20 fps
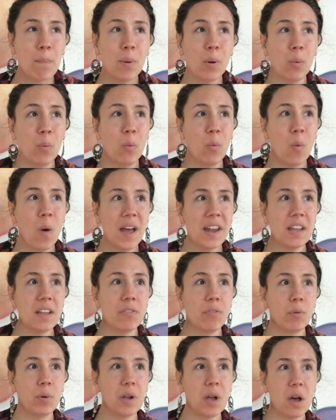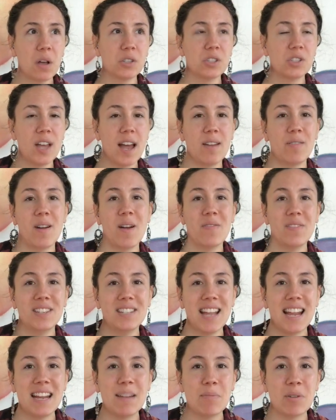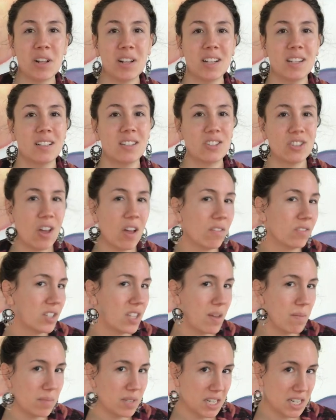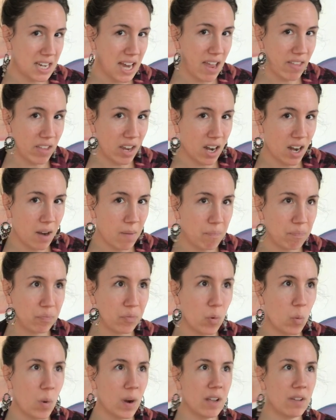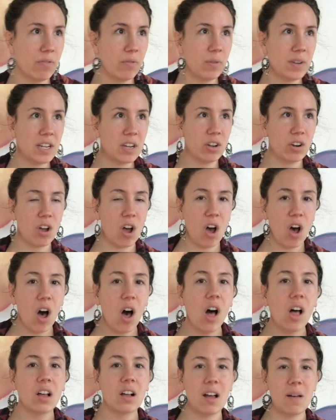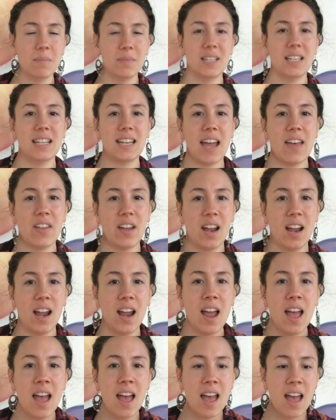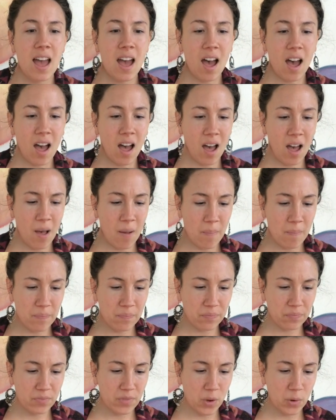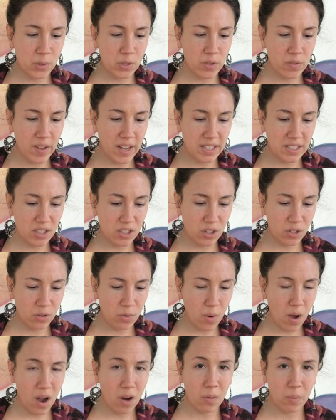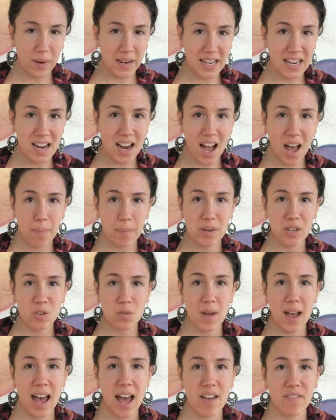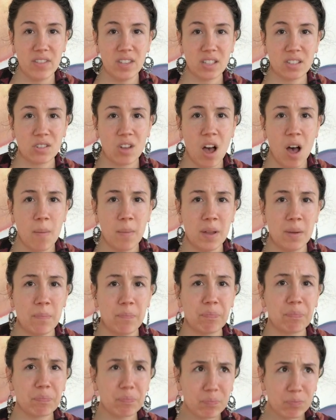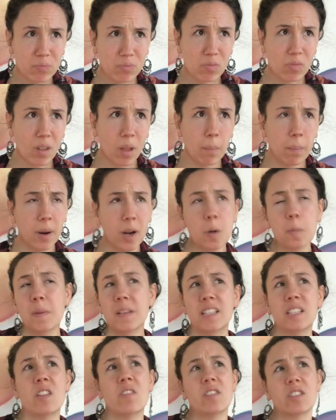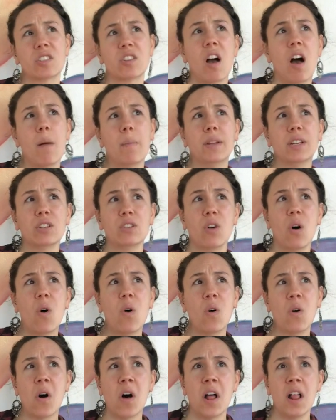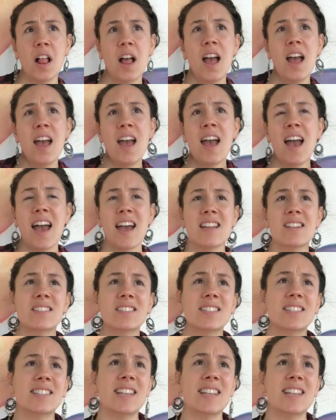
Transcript: but what if we all sat around the table and solved them together? What if we could all come together, those of us who are waking up and who have this common purpose and this common goal, and